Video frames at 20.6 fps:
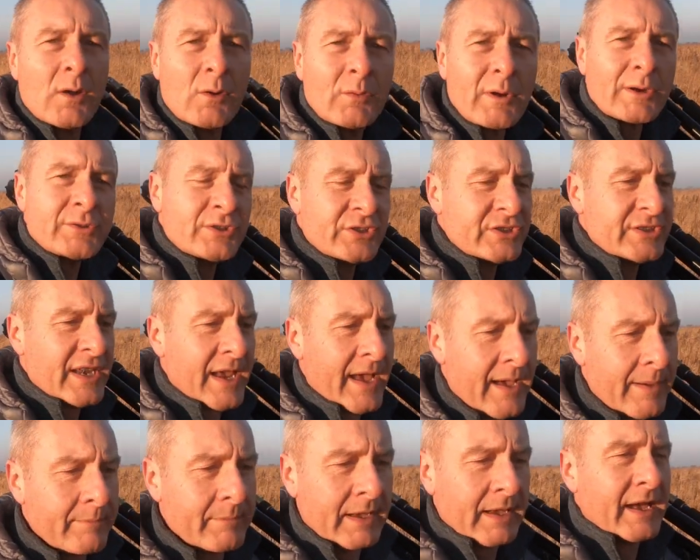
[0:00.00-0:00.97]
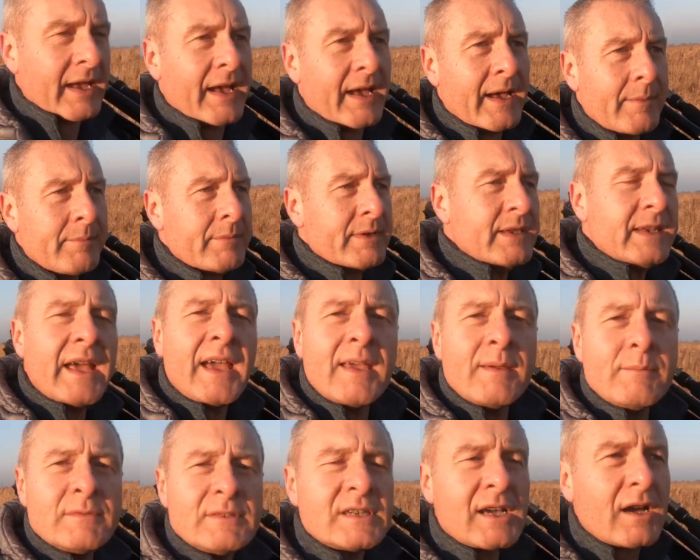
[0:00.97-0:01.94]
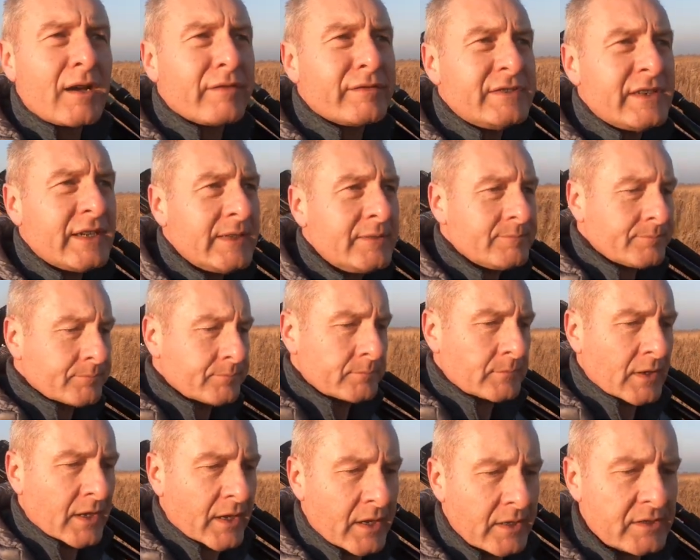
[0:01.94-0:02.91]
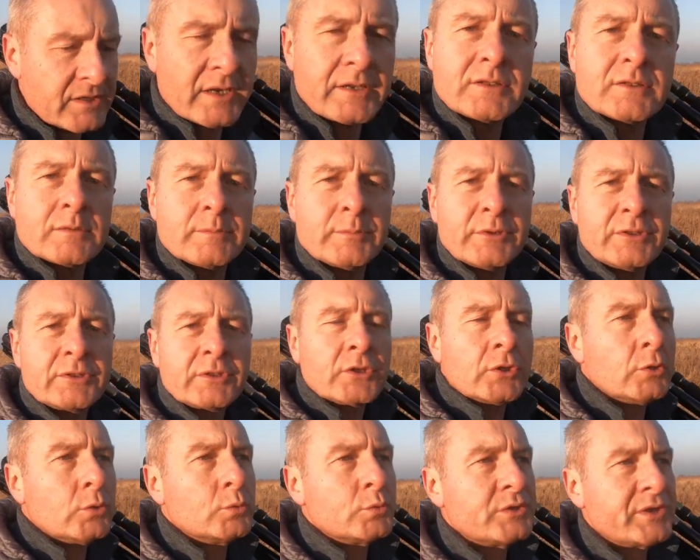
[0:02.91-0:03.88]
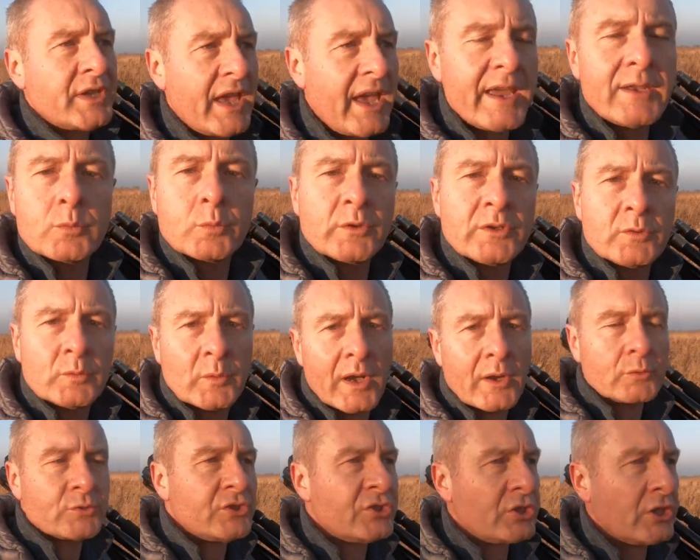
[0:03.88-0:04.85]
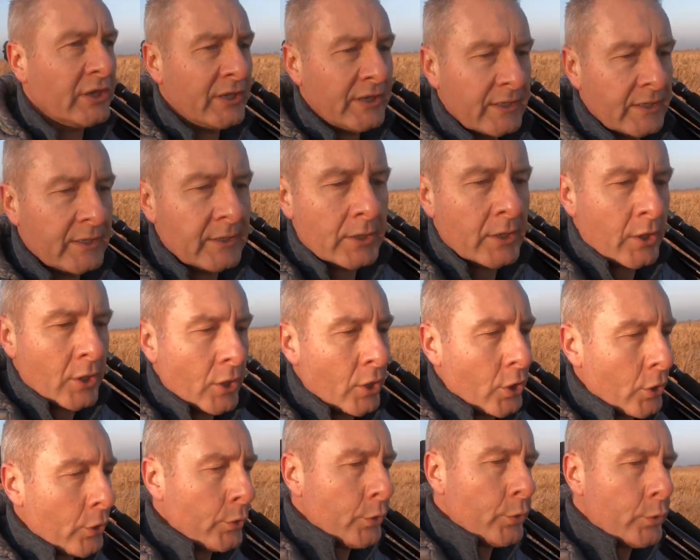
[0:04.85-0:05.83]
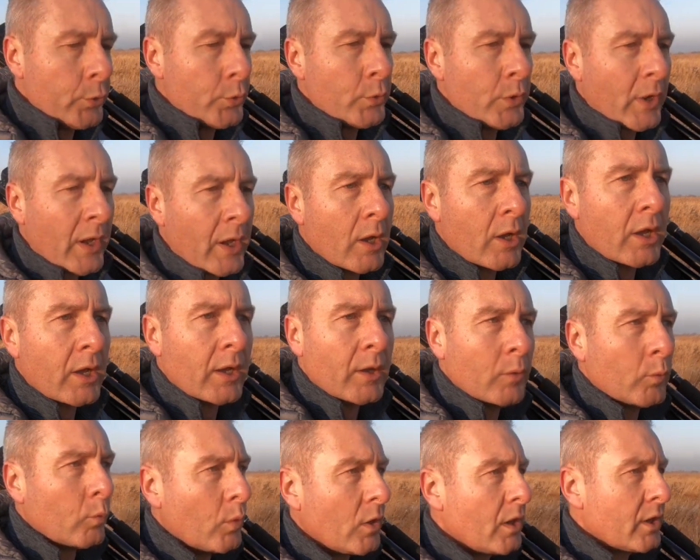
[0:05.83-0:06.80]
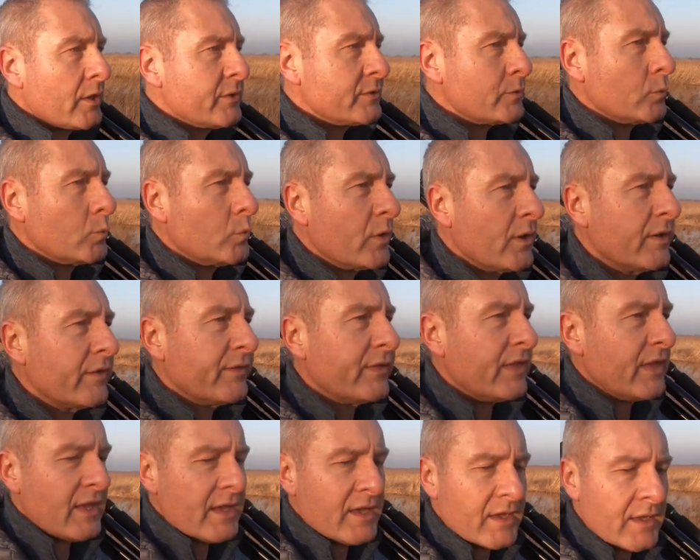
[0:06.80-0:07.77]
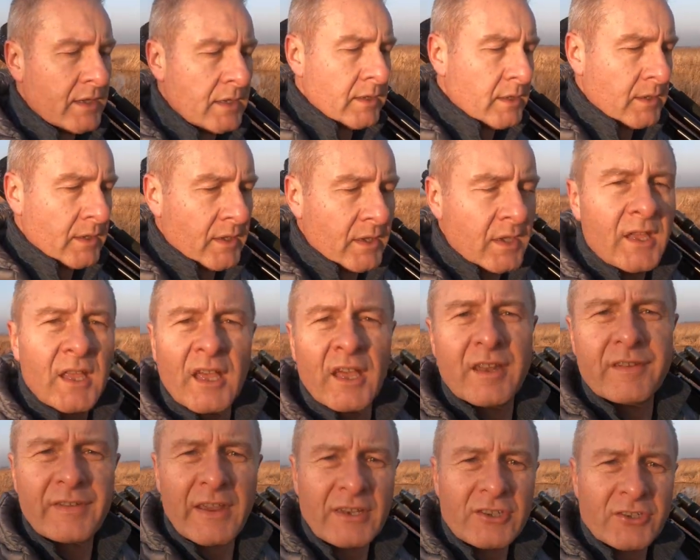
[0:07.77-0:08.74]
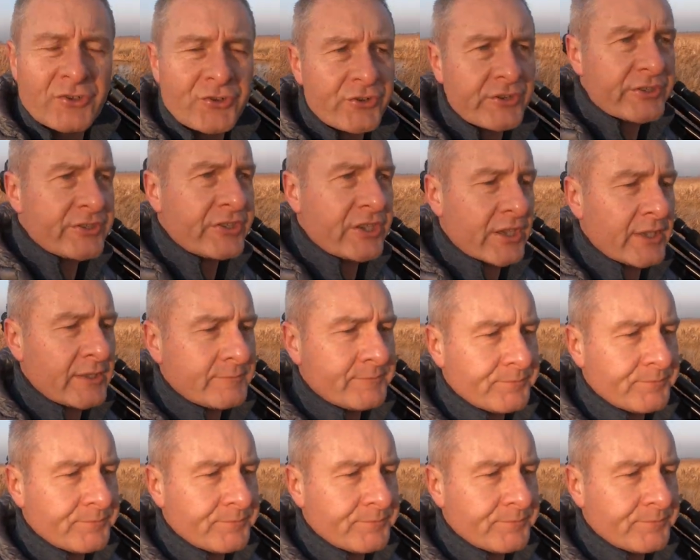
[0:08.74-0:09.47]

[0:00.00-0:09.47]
Welches Dam, named after a gentleman called Edward Welch, who was one of the adventurers